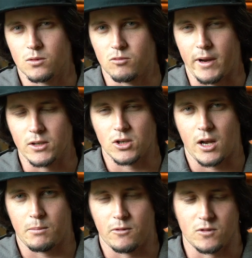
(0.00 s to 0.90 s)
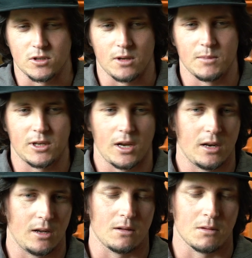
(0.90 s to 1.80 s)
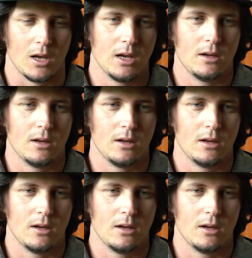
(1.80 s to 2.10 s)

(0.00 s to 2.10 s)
great job of just imitating